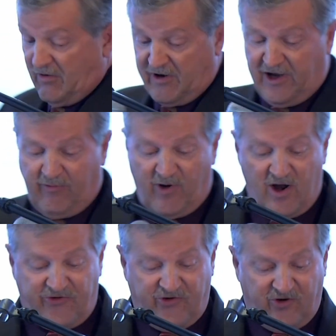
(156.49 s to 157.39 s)
okay, we're
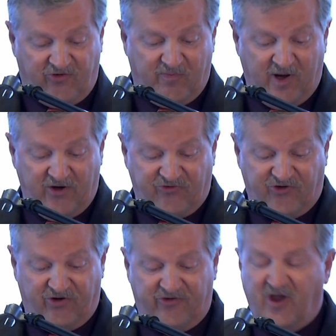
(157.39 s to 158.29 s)
on to
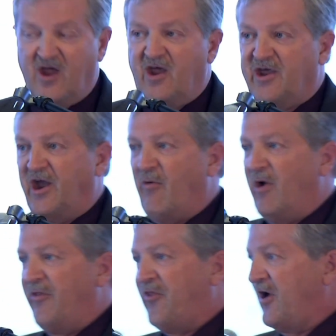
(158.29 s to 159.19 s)
expenditures.
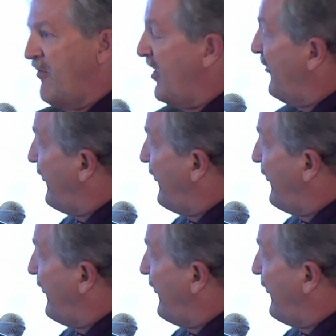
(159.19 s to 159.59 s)
One thing I want to